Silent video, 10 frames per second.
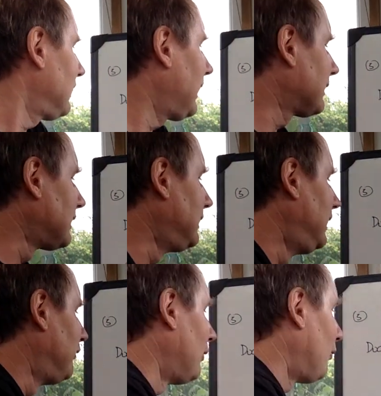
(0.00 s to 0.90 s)
At a
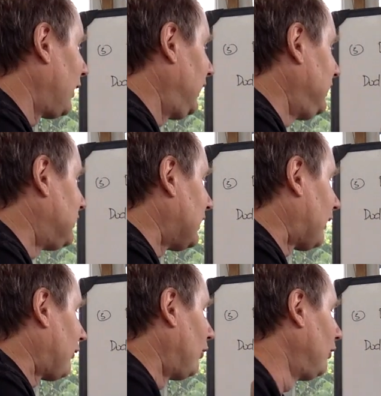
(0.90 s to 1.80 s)
given wage,
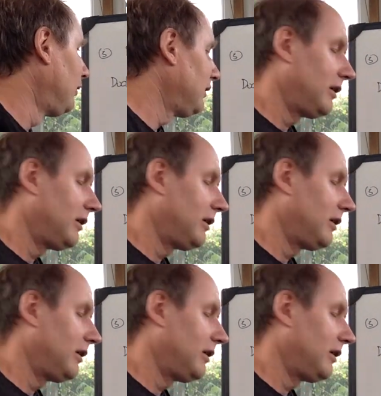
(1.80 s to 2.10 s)
therefore,